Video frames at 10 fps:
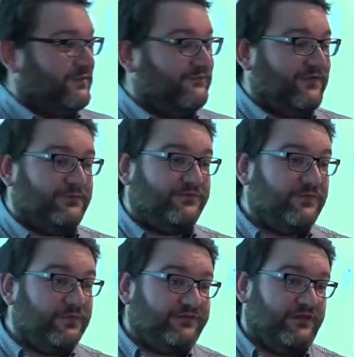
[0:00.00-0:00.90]
And in fact,
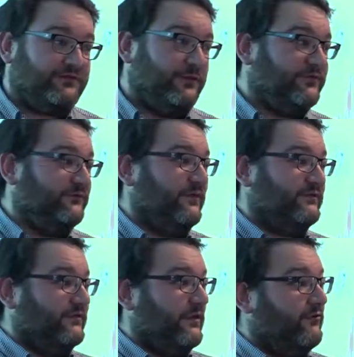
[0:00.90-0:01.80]
before the telescope was
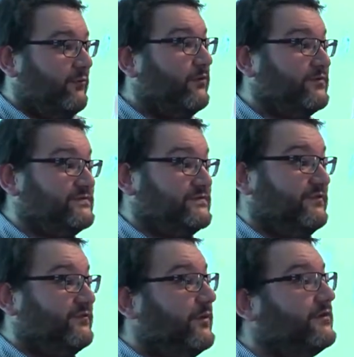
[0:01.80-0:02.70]
invented, there were reports of
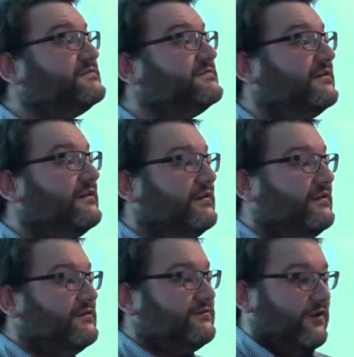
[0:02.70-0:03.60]
sunspots.
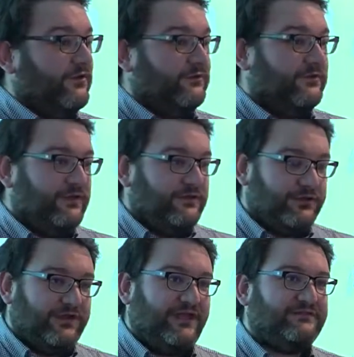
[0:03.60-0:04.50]
So
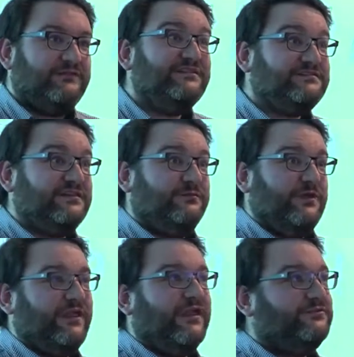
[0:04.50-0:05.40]
you can see them.
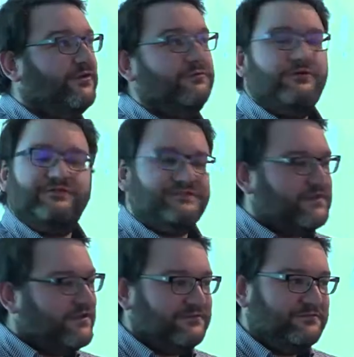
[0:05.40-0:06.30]
Again, don't look at the
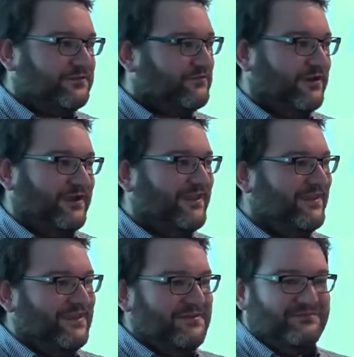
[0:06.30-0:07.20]
sun with your eye,
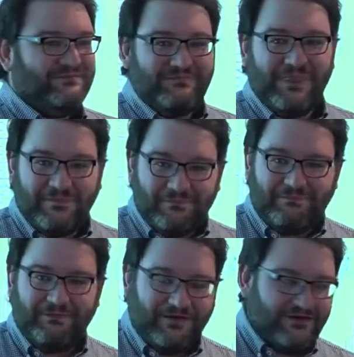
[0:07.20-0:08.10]

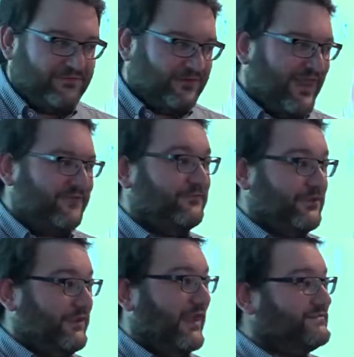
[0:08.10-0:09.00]
but if you're careful,
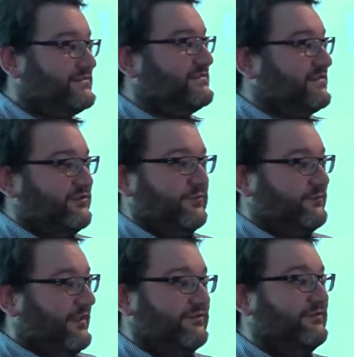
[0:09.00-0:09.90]
you can see sunspots
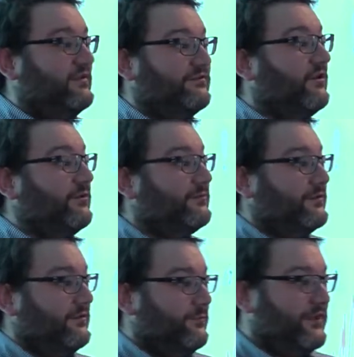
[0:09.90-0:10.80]
without a telescope.
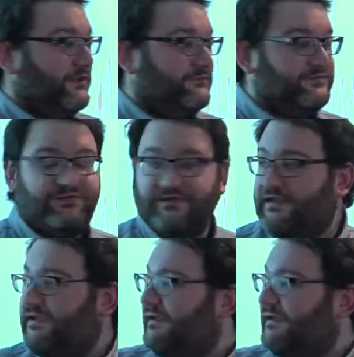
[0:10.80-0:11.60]
They're big enough to see.